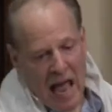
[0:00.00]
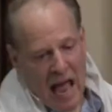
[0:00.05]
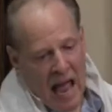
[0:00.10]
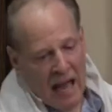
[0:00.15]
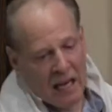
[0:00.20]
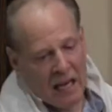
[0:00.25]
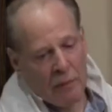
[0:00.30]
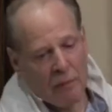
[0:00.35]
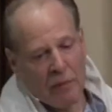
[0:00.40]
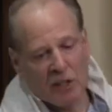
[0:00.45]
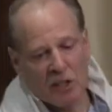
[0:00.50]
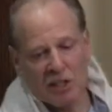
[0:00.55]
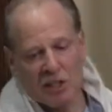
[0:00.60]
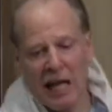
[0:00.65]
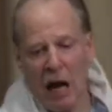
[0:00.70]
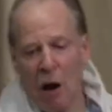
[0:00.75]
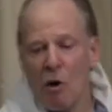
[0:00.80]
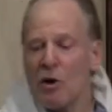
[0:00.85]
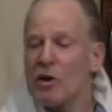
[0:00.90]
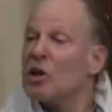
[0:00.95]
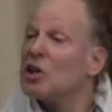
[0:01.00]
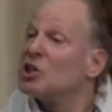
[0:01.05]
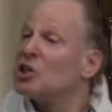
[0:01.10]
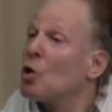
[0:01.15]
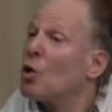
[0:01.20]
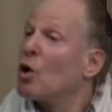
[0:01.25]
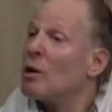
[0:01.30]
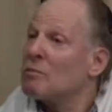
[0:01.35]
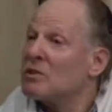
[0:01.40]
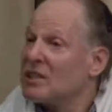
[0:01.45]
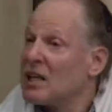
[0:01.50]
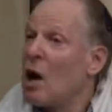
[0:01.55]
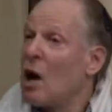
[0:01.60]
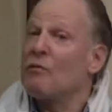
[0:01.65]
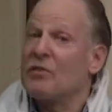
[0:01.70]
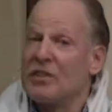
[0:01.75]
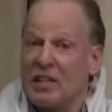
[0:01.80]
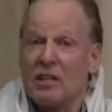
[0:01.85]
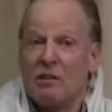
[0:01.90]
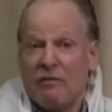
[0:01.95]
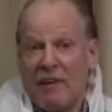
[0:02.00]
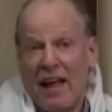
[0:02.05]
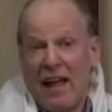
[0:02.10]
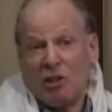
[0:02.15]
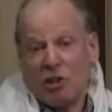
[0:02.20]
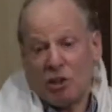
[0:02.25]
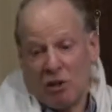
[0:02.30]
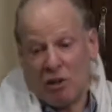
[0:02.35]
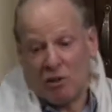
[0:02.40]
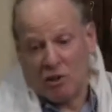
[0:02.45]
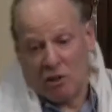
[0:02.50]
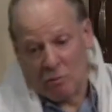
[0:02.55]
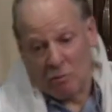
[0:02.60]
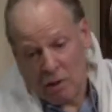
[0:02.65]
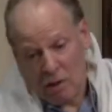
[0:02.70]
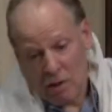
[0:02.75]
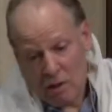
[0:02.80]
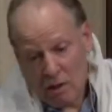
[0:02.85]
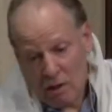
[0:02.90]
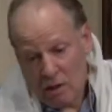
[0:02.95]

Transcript: Indeed, this is how Yeshua himself did evangelism.